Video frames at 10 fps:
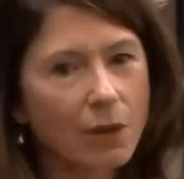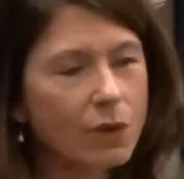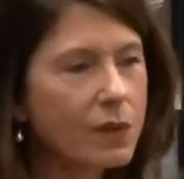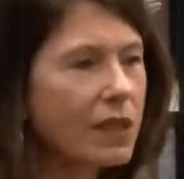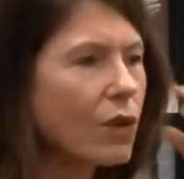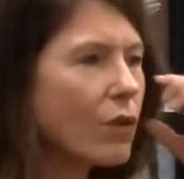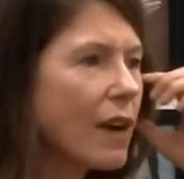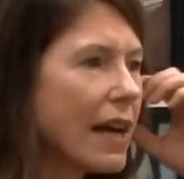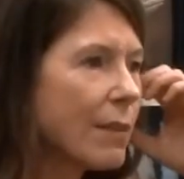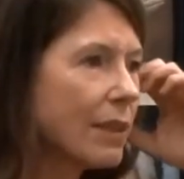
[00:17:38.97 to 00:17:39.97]
which was
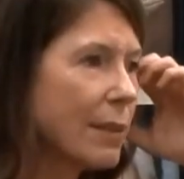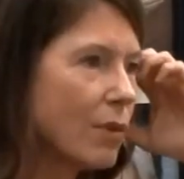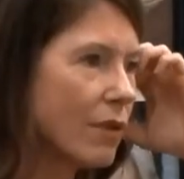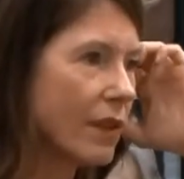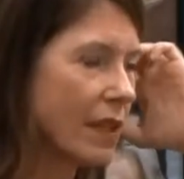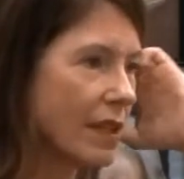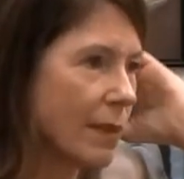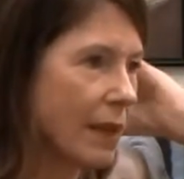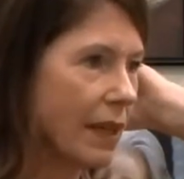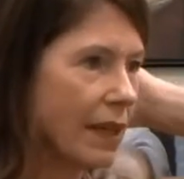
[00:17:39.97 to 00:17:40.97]
incredibly moving to
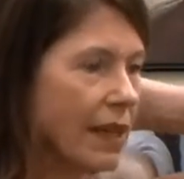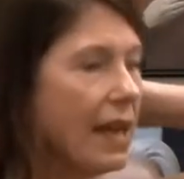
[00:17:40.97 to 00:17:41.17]
me,